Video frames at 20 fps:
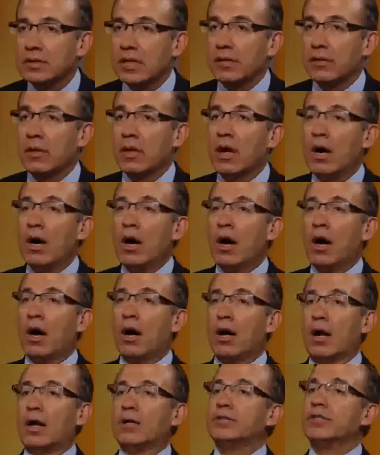that
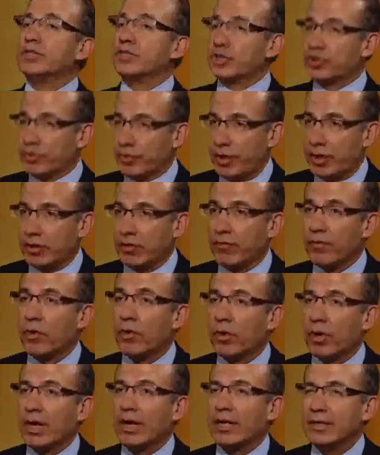are under threat of
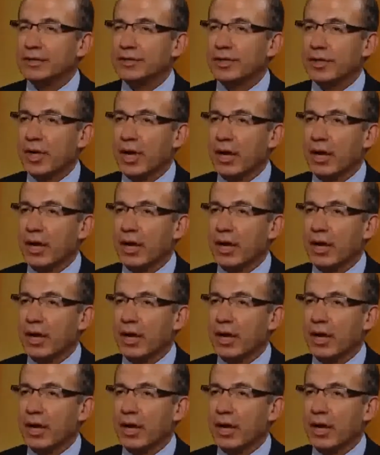organized